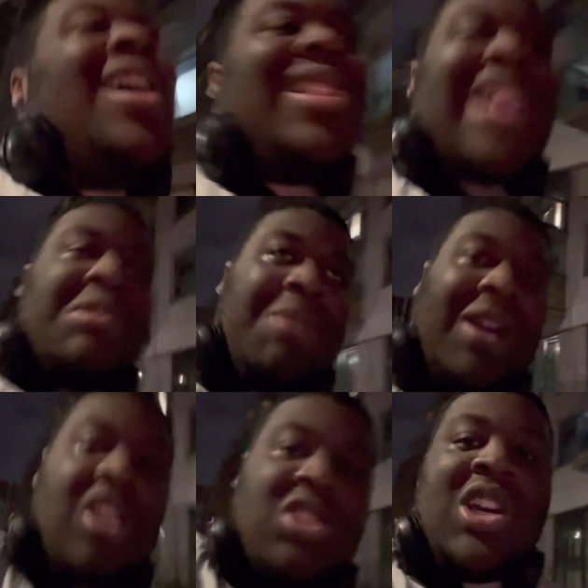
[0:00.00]
Glad to be back
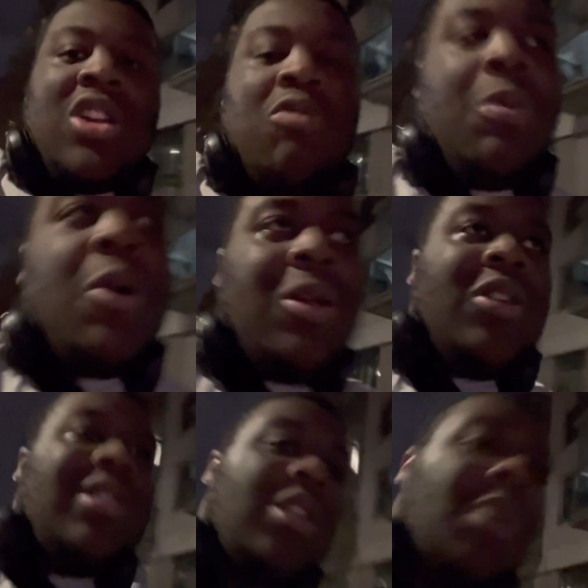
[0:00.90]
on this channel. We'll be
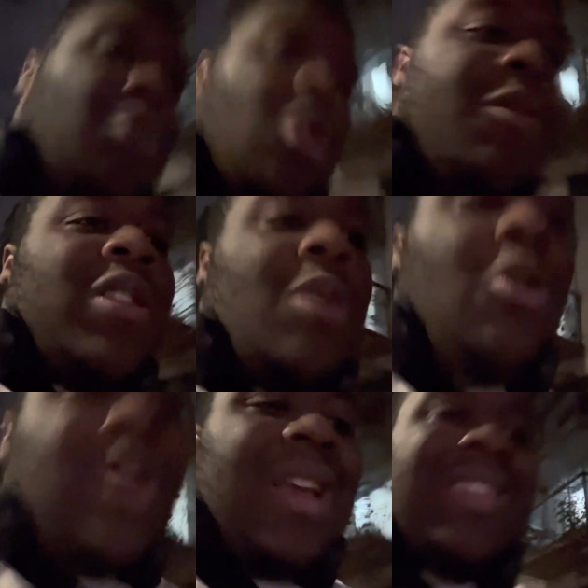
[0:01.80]
uploading a lot more, a lot
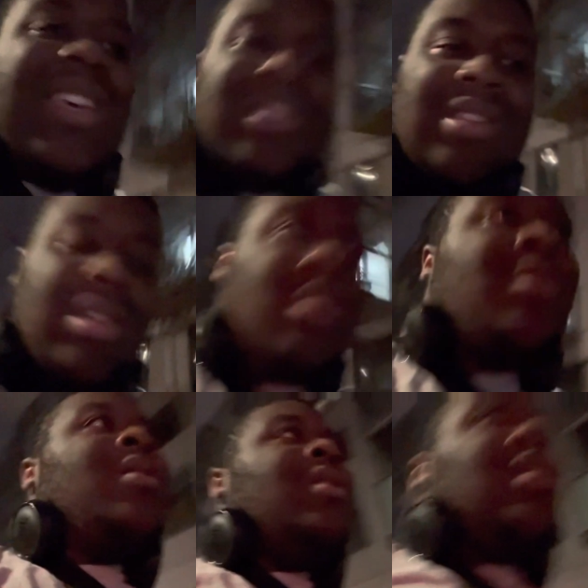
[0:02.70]
more ideas.
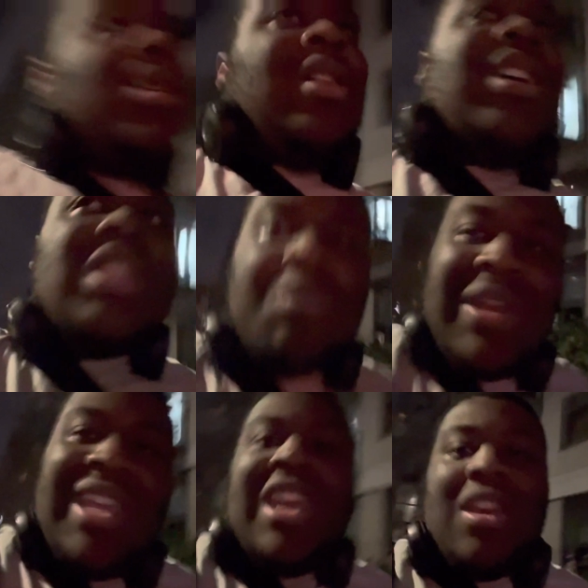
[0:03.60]
It's a
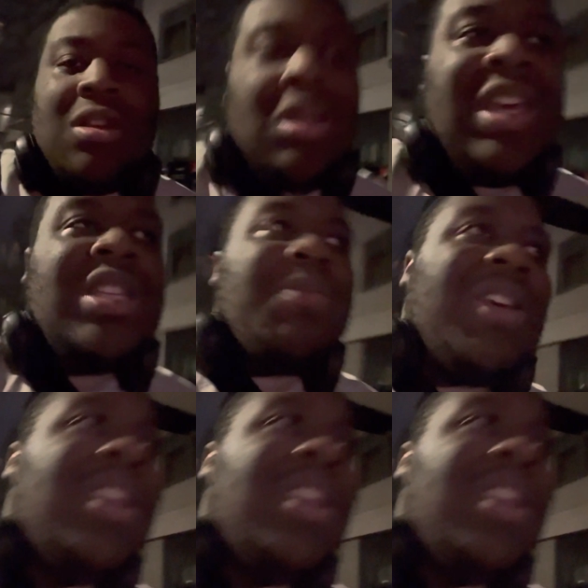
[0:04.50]
big year. It is a big